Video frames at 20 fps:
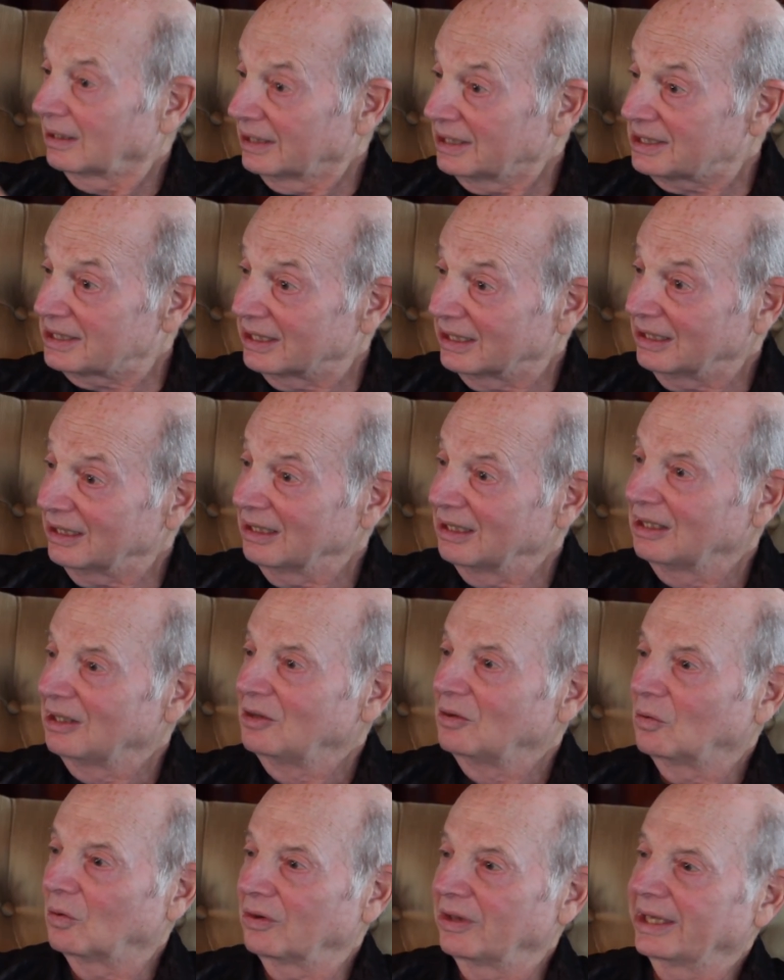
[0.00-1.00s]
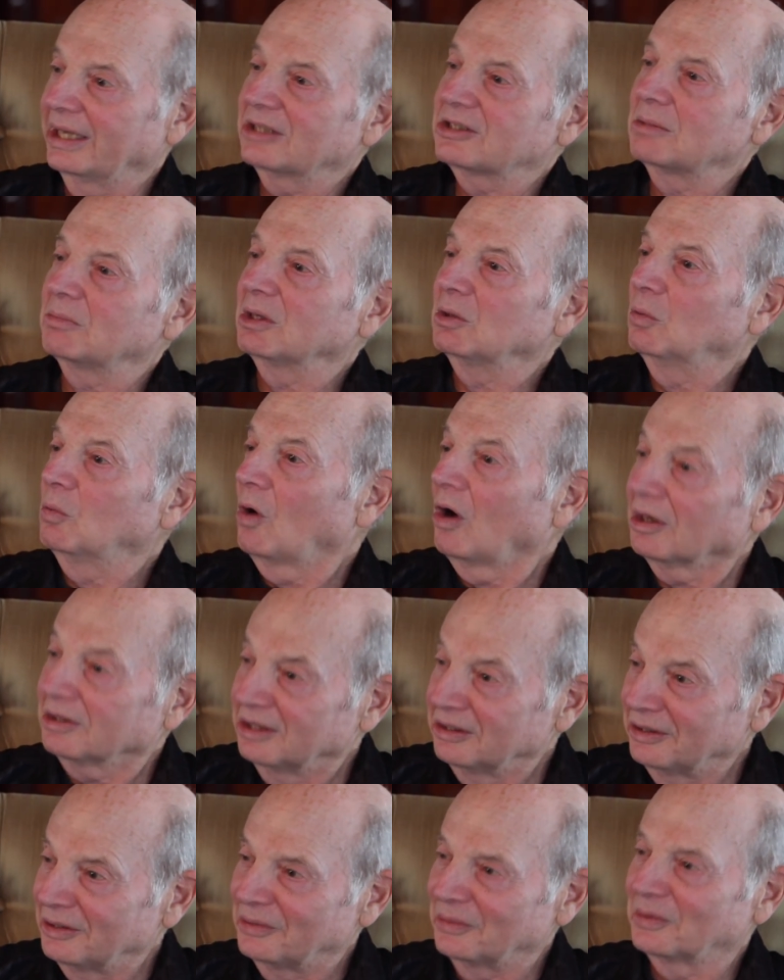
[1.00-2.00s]
a listing or they get somebody
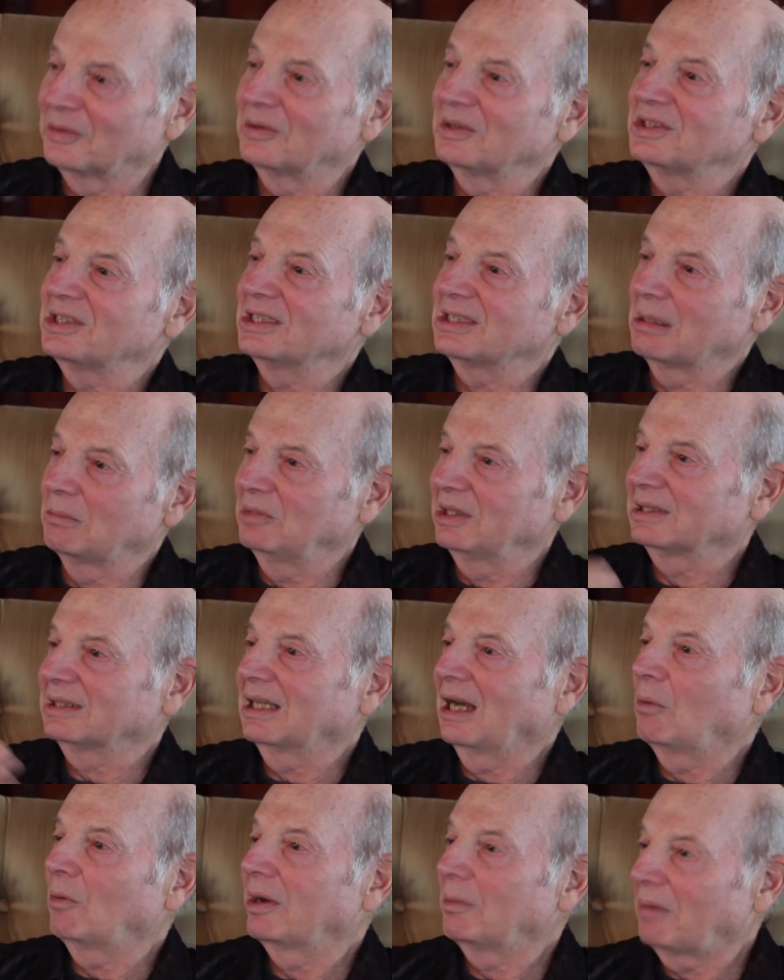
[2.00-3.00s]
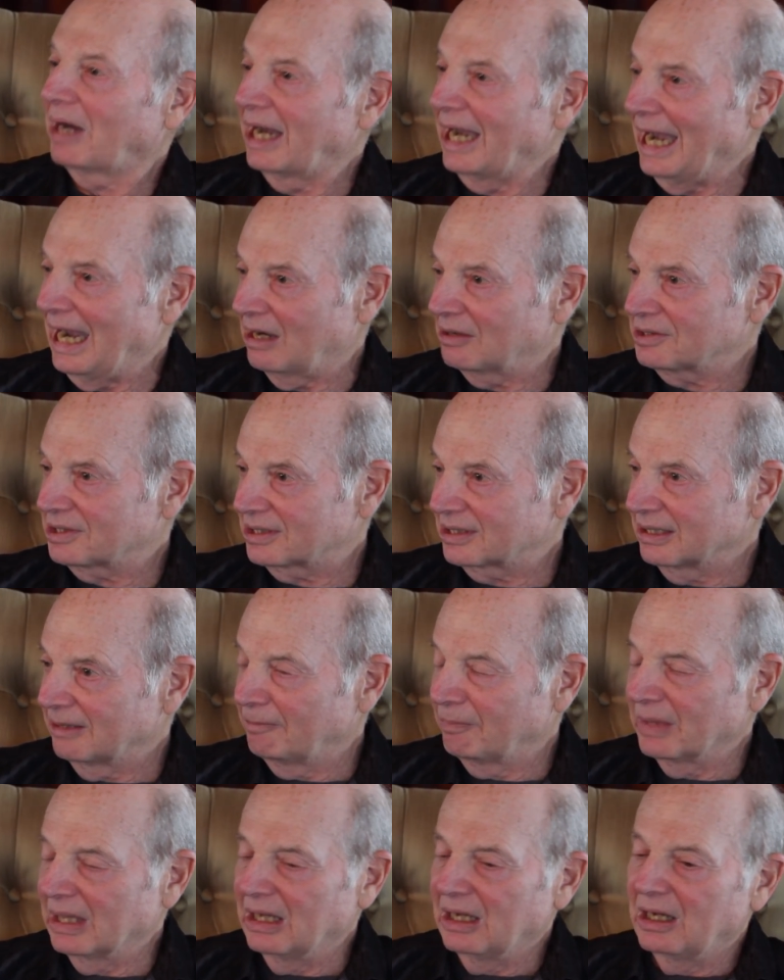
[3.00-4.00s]
walked in the door and says, I'm, I wanna buy a house.
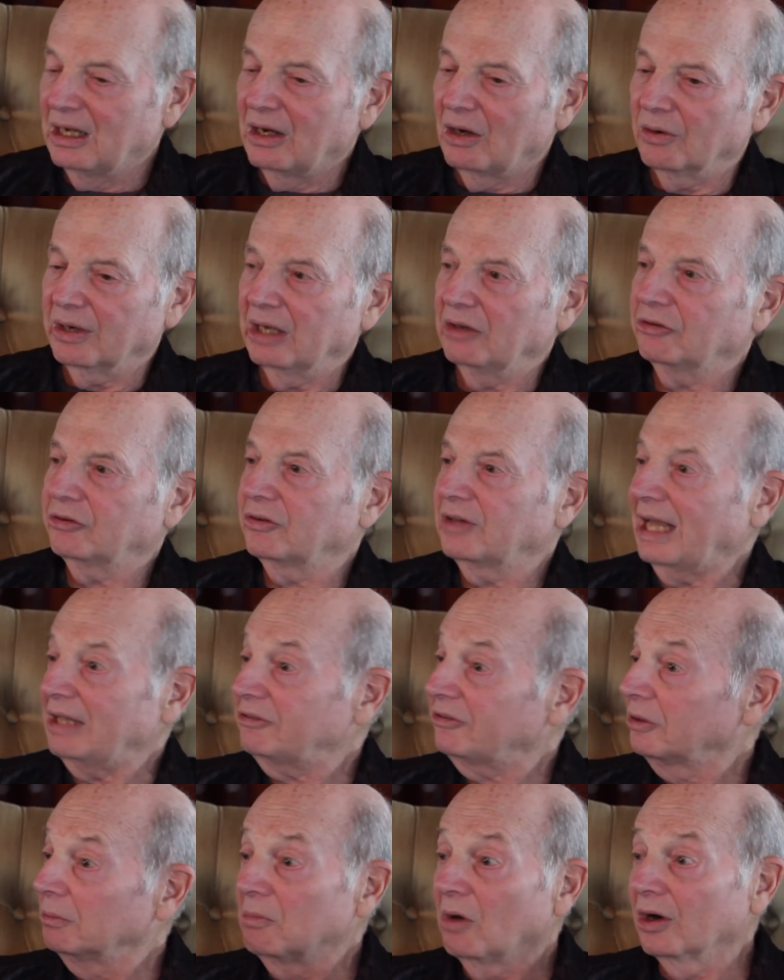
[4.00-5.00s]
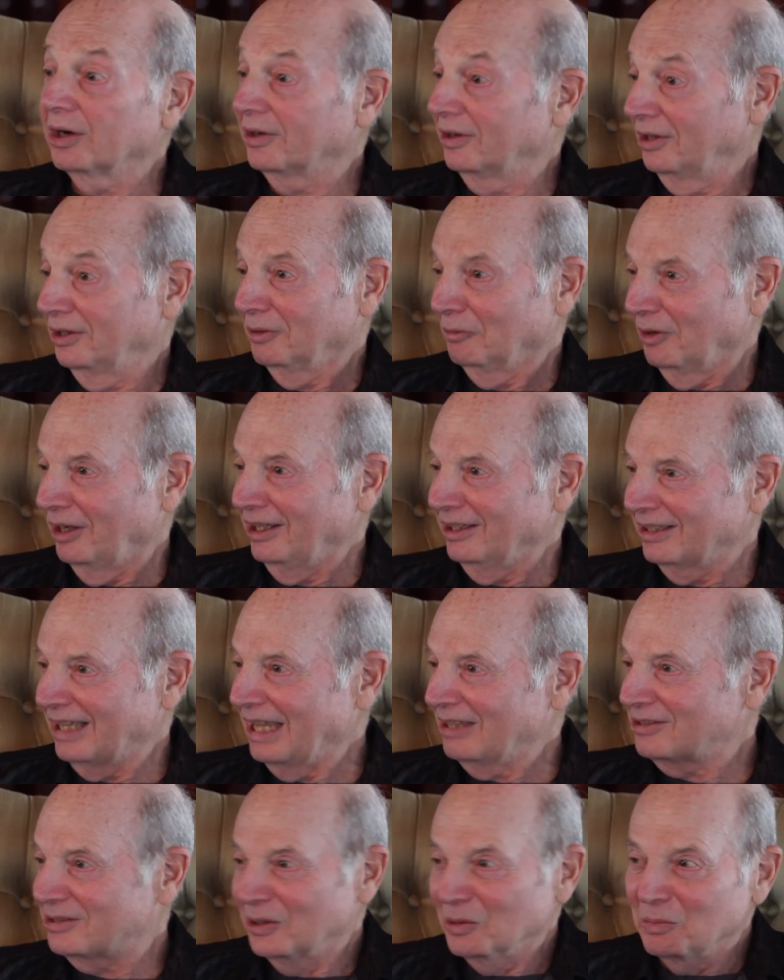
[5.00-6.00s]
Okay, so that's their marketing, right?
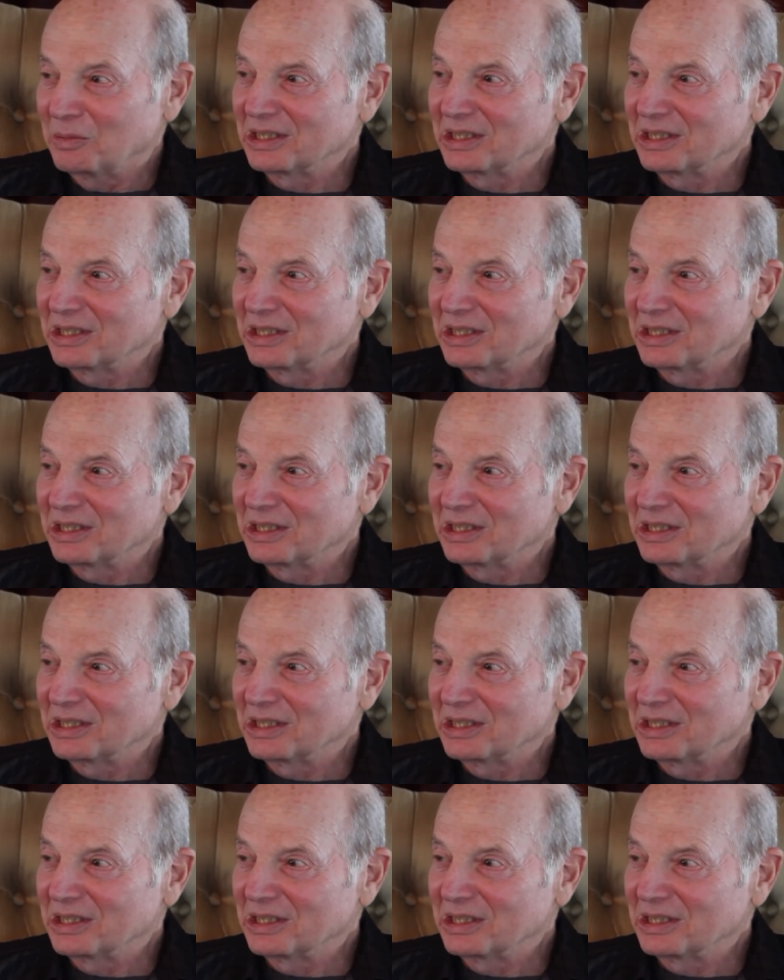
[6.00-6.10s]
That's their